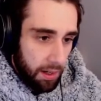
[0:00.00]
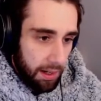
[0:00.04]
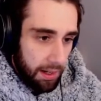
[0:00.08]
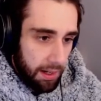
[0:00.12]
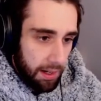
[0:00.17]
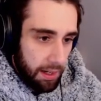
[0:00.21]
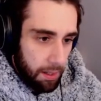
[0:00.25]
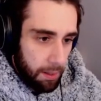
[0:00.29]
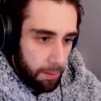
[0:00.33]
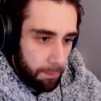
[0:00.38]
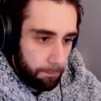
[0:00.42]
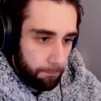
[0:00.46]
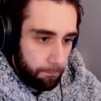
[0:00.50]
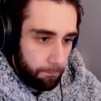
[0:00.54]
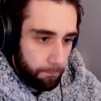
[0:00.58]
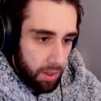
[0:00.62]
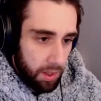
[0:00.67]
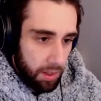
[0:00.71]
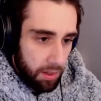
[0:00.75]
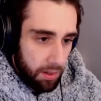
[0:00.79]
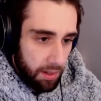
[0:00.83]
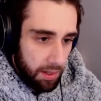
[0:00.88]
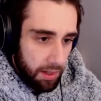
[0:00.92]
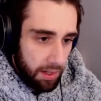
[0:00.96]

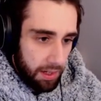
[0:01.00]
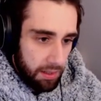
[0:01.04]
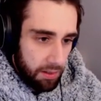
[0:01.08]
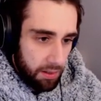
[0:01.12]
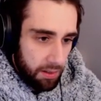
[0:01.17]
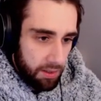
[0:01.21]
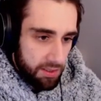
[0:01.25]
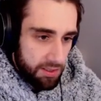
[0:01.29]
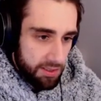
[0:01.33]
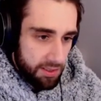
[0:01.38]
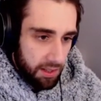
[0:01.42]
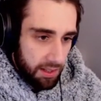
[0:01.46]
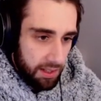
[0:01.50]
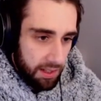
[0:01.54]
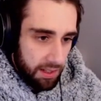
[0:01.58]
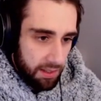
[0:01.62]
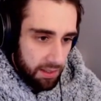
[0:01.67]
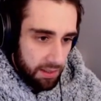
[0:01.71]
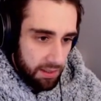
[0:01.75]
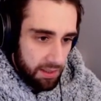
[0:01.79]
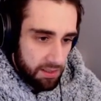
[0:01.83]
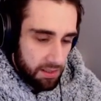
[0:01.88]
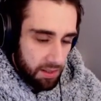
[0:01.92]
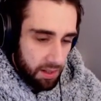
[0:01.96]
It looks like
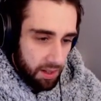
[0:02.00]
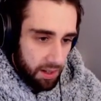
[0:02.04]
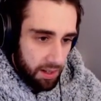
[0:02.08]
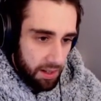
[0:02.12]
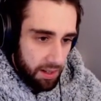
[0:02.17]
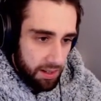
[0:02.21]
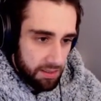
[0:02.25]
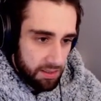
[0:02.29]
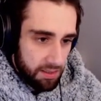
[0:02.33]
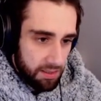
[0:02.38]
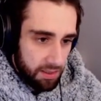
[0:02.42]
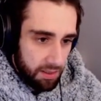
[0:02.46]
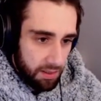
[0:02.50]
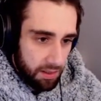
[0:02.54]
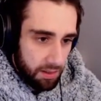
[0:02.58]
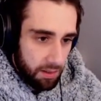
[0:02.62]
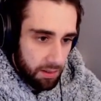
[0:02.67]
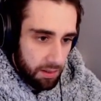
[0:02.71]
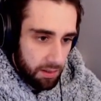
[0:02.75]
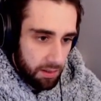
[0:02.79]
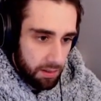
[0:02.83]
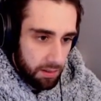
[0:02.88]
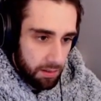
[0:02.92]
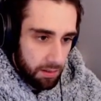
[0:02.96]
these guys
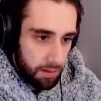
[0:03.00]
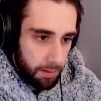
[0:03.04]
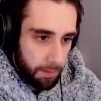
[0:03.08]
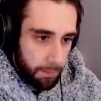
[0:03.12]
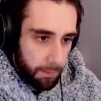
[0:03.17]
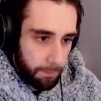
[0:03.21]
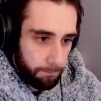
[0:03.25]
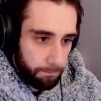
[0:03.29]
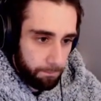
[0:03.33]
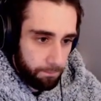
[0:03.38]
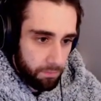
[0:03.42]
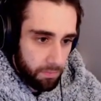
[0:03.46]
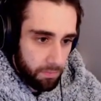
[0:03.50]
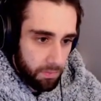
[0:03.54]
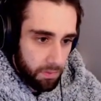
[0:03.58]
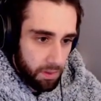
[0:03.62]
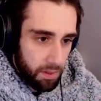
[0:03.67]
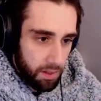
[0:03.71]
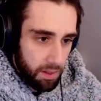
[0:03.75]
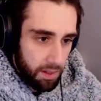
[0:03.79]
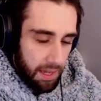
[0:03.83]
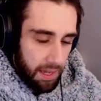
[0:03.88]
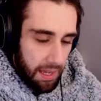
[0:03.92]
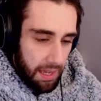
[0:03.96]
are
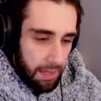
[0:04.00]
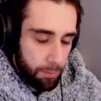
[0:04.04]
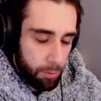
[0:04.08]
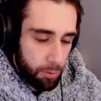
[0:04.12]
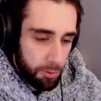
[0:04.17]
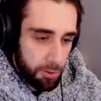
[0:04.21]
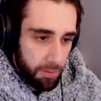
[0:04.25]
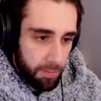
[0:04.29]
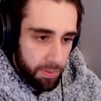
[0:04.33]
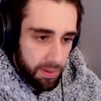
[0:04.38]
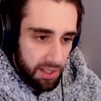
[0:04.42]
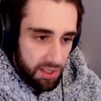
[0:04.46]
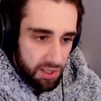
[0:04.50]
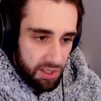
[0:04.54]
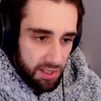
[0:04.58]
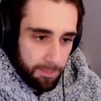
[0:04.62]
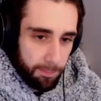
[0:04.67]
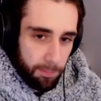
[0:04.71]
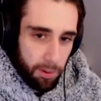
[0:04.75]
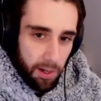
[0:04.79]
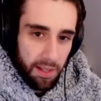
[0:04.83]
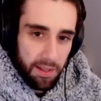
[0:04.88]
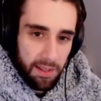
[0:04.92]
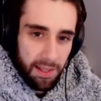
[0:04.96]
able to potentially
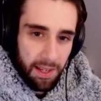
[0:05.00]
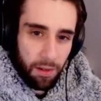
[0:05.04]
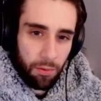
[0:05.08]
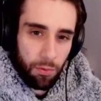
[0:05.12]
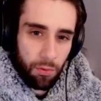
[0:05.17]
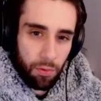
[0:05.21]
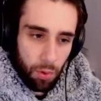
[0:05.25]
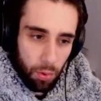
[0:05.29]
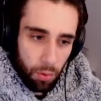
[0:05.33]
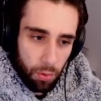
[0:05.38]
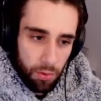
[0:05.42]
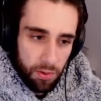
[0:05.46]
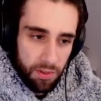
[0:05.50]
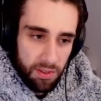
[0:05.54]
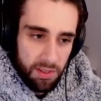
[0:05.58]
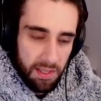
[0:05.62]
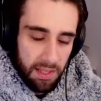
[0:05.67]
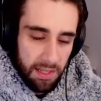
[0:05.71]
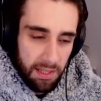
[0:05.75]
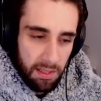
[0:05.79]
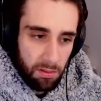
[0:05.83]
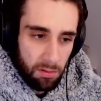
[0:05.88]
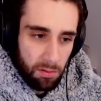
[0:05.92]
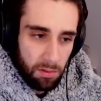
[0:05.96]
break down doors
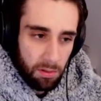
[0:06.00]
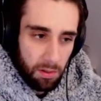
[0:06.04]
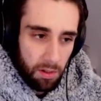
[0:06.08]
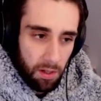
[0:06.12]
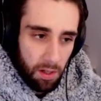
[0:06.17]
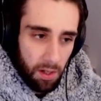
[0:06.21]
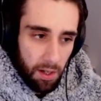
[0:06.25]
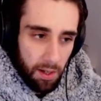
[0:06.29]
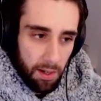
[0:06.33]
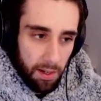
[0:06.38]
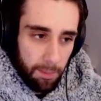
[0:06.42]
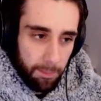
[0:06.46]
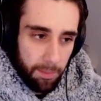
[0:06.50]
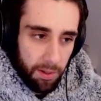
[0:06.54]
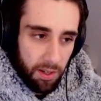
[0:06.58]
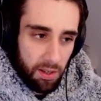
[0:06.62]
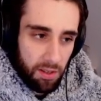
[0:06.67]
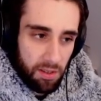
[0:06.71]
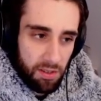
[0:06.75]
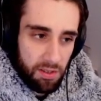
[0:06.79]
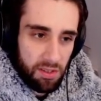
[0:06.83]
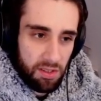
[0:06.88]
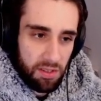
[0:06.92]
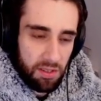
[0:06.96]
now,
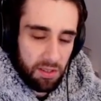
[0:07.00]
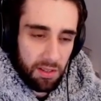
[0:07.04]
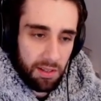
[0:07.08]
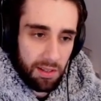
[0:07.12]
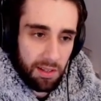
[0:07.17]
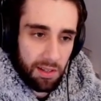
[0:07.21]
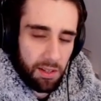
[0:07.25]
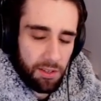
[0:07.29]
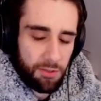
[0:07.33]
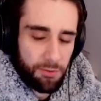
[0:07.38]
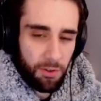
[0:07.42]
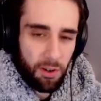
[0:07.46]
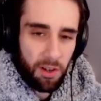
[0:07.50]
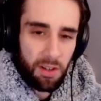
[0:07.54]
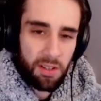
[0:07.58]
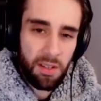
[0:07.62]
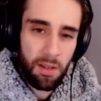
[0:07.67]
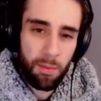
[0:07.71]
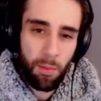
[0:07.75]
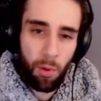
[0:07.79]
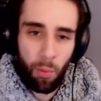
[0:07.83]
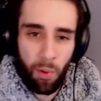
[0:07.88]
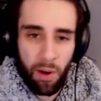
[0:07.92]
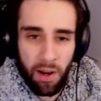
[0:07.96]
because as far as
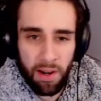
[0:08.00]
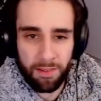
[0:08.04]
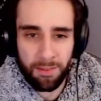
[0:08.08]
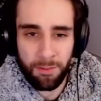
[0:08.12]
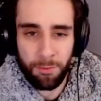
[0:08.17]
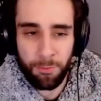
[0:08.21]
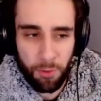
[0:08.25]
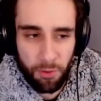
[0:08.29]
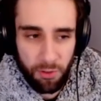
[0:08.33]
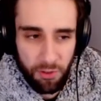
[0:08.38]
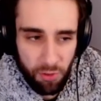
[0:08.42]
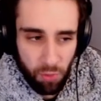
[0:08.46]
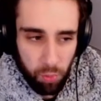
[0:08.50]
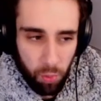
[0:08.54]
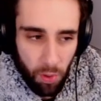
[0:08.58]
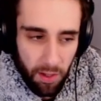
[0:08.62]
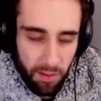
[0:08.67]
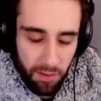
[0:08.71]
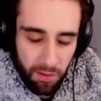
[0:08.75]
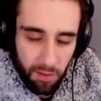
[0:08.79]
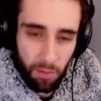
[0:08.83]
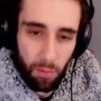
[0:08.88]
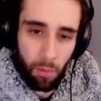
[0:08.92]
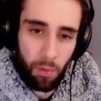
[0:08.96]
I'm aware, in the Forest
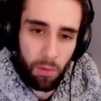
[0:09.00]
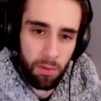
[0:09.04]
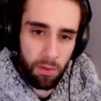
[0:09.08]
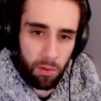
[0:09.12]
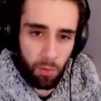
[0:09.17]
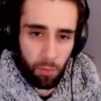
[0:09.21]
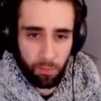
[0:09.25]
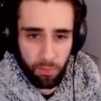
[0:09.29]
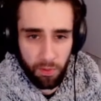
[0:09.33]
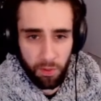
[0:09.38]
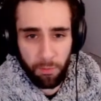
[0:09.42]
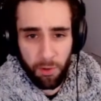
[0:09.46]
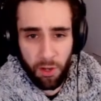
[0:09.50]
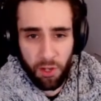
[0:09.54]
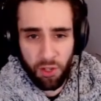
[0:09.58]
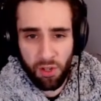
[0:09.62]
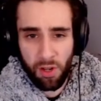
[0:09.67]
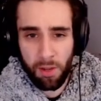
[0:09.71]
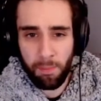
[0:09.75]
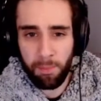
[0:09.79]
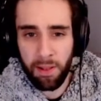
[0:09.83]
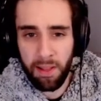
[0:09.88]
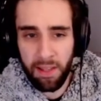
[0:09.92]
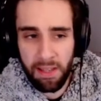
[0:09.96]
1, the
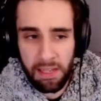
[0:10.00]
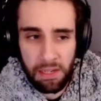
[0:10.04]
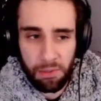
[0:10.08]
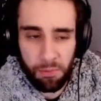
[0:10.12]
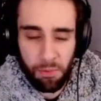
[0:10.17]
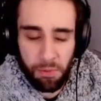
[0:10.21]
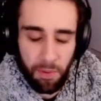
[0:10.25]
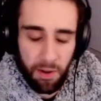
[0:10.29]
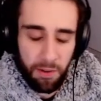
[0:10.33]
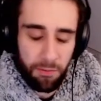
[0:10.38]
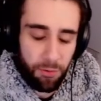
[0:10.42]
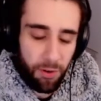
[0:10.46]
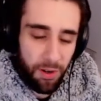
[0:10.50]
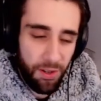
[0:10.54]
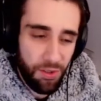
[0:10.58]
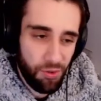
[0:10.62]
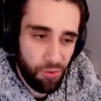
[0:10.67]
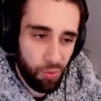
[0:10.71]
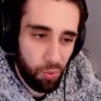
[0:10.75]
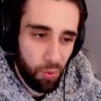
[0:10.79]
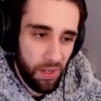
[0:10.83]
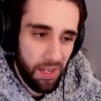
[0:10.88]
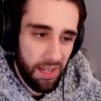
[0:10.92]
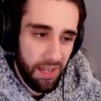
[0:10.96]
version I'm playing with my
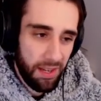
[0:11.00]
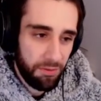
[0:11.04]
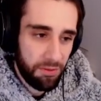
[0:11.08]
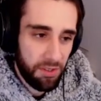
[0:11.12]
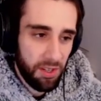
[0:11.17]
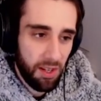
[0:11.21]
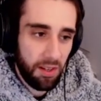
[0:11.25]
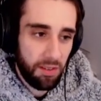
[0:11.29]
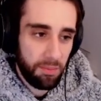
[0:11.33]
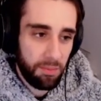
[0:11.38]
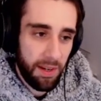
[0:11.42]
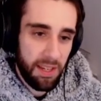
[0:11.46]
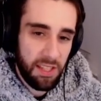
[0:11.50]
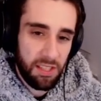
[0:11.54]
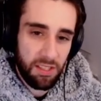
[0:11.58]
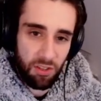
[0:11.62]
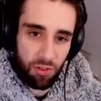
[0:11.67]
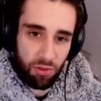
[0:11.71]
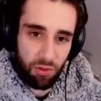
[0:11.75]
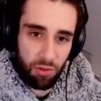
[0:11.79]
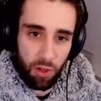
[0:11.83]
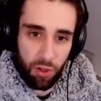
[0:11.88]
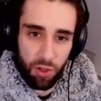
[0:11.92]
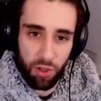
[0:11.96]
friends, we have turned base
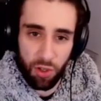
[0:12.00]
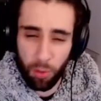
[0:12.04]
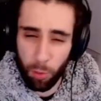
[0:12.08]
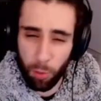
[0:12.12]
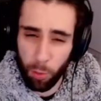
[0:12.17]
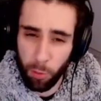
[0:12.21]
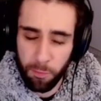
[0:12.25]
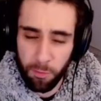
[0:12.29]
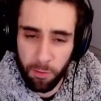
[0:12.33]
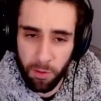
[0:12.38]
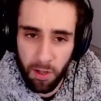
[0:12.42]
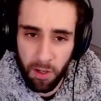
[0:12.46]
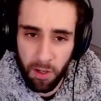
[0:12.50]
destruction off